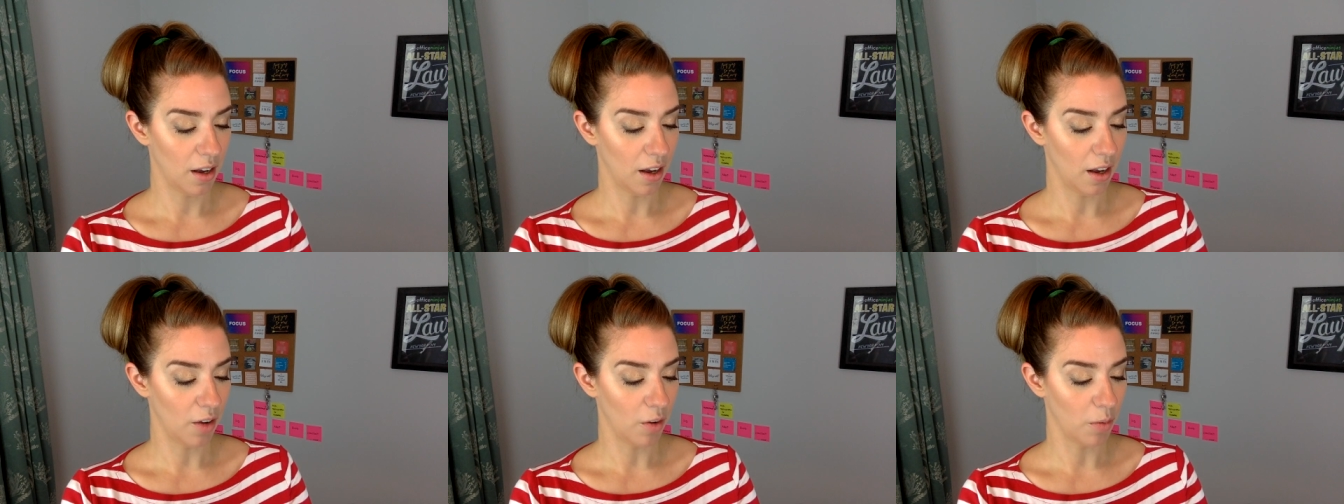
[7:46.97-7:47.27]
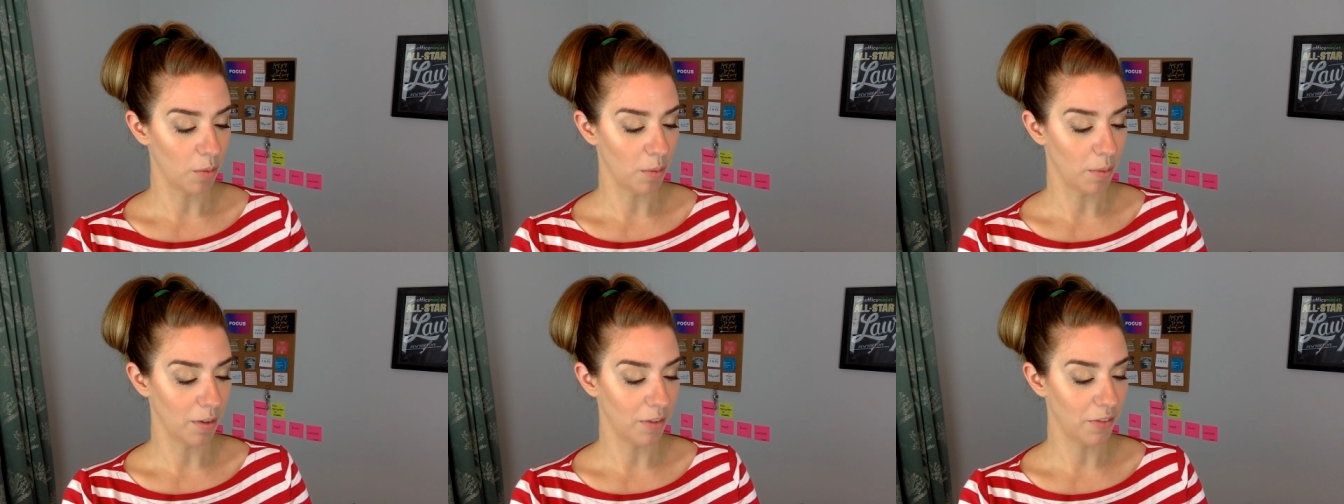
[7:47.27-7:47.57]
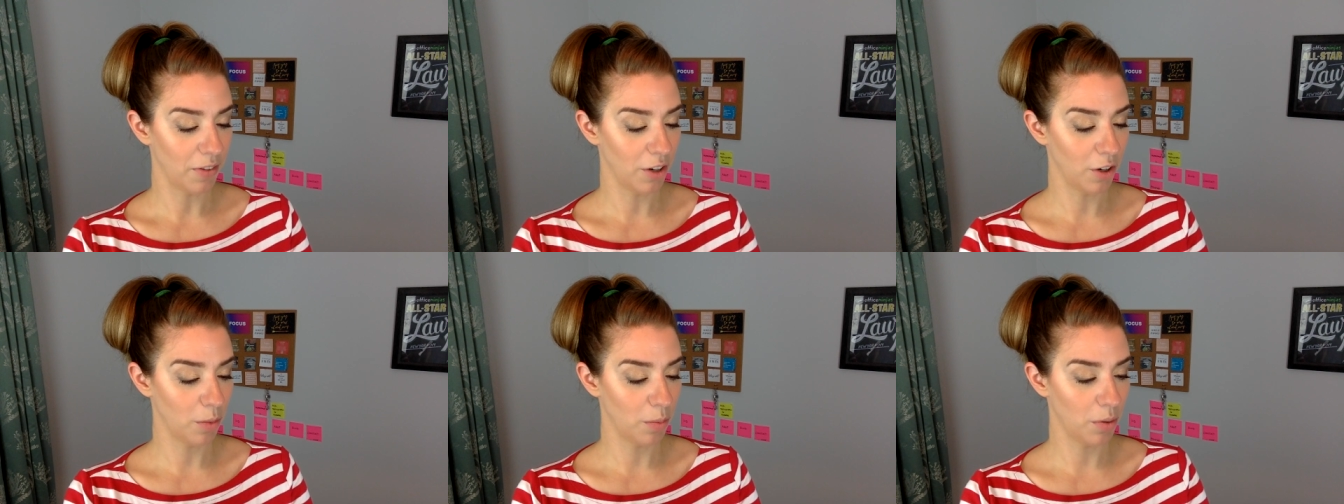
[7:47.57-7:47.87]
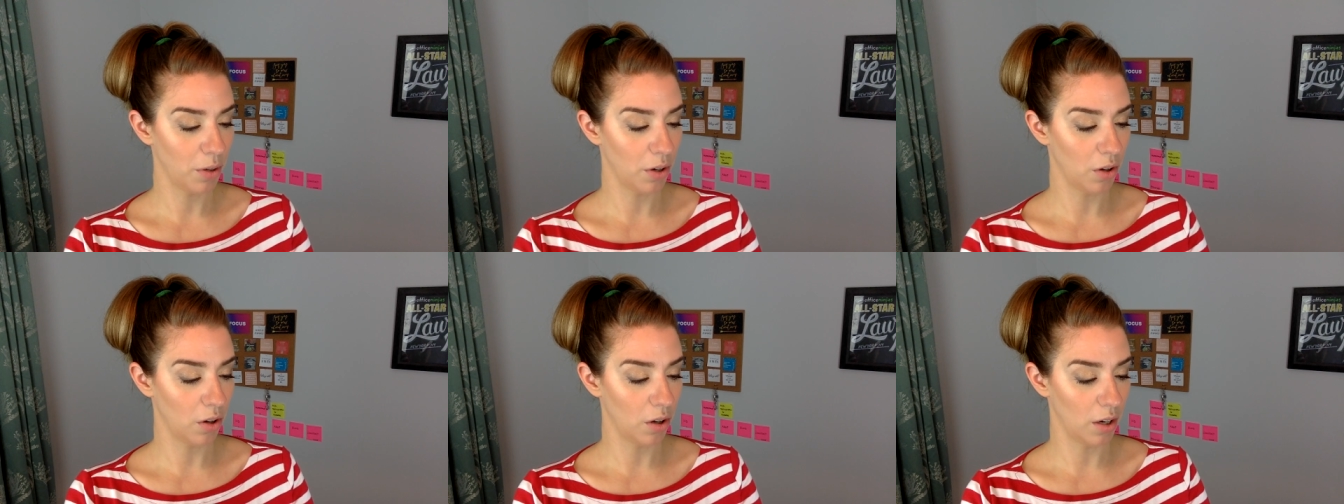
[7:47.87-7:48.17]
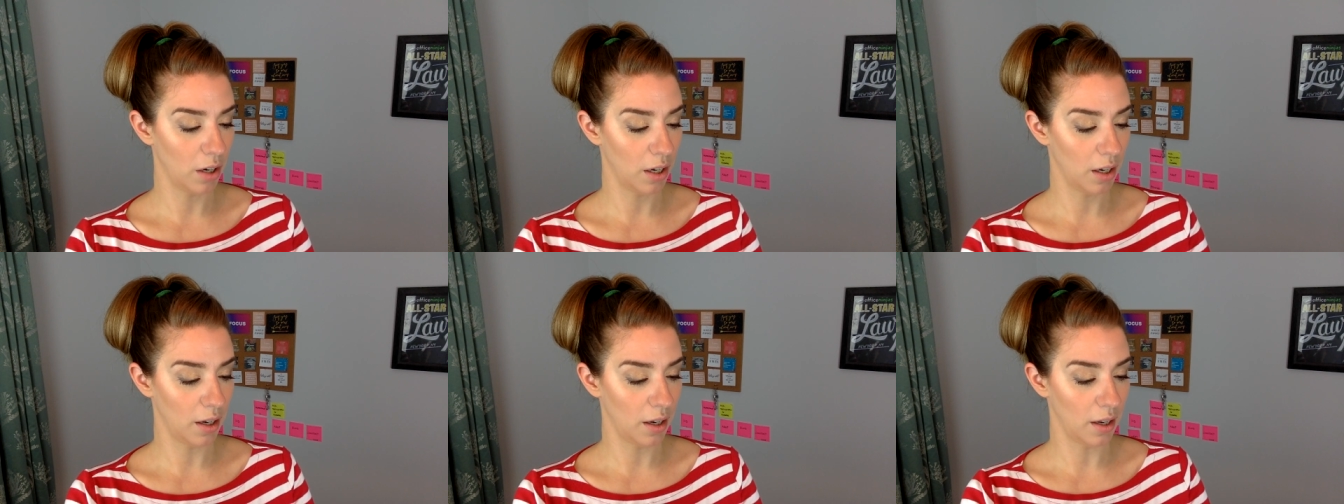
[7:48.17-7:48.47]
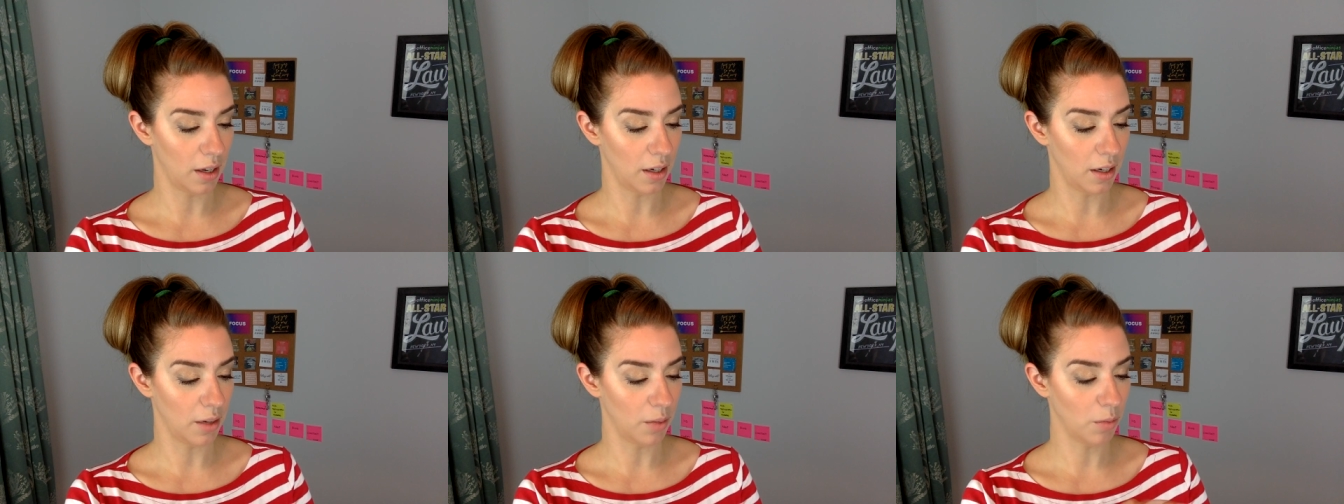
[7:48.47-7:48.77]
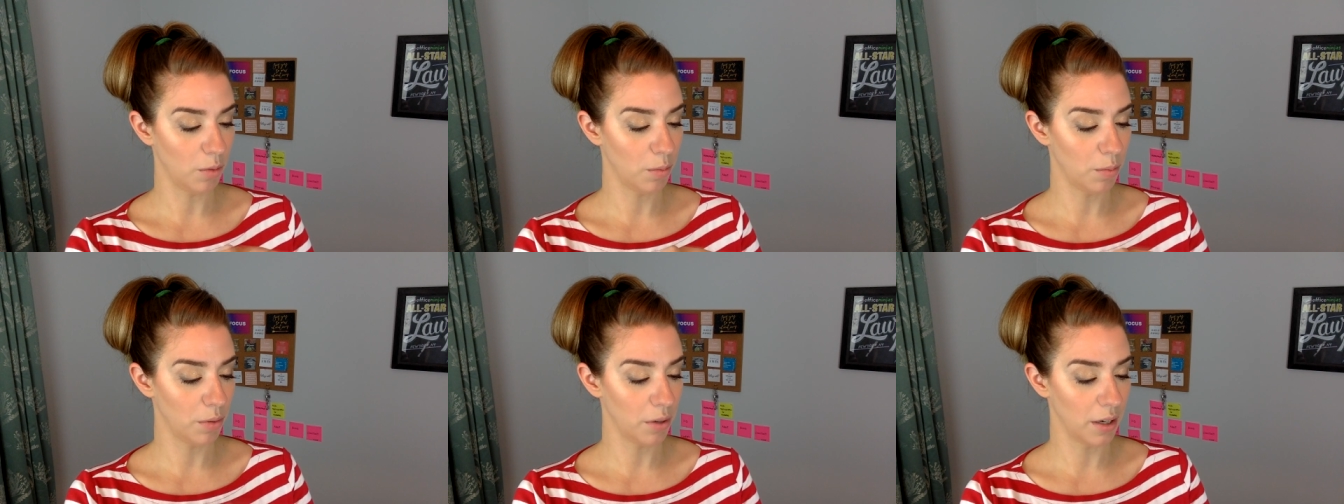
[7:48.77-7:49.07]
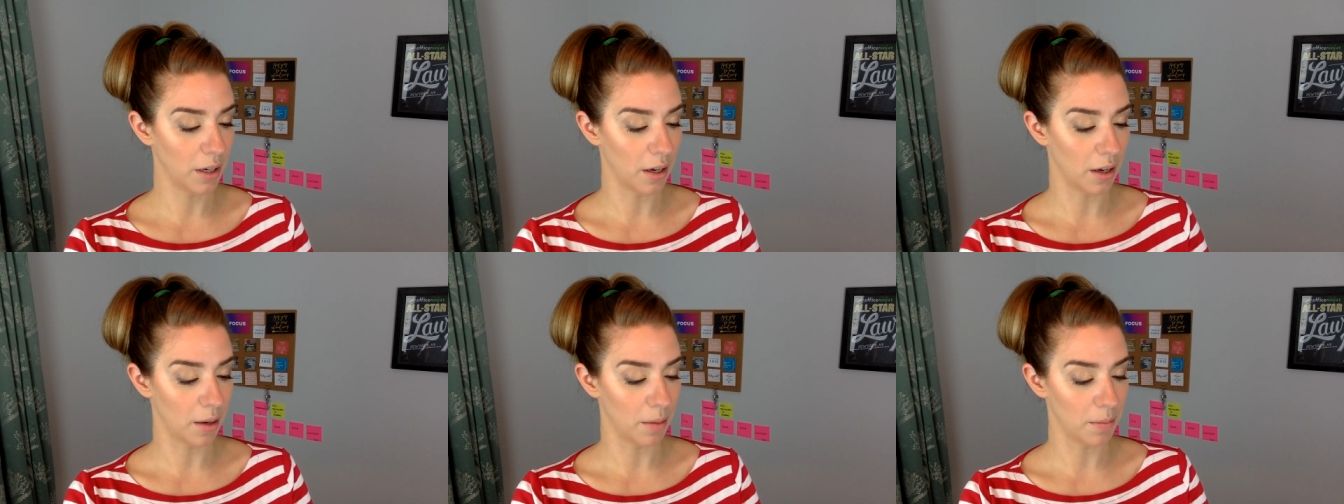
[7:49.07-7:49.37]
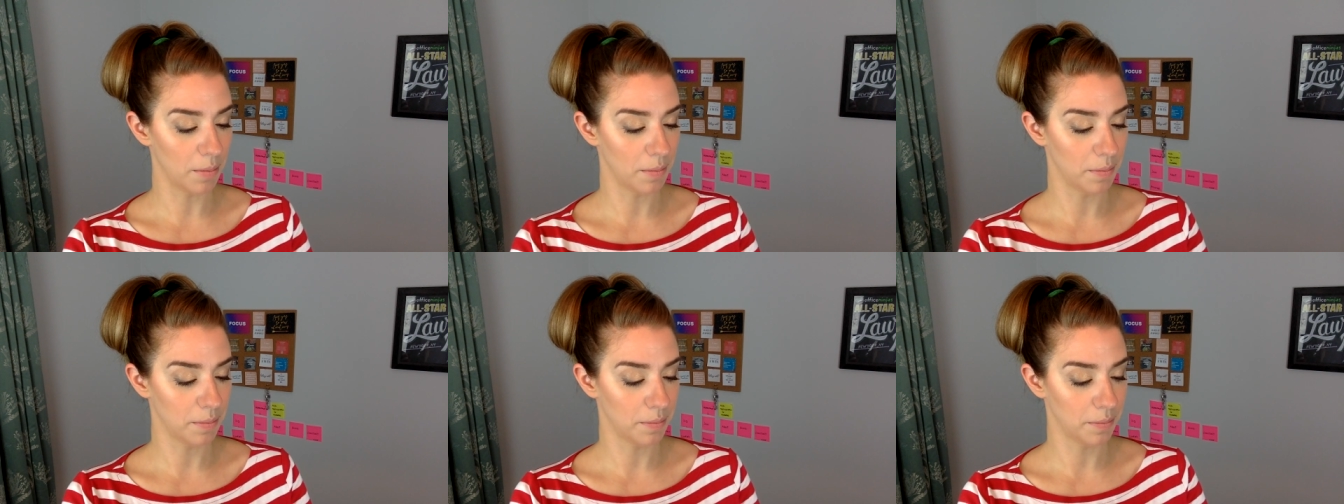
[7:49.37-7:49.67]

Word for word: I will put my fingerprint on it and it will bring up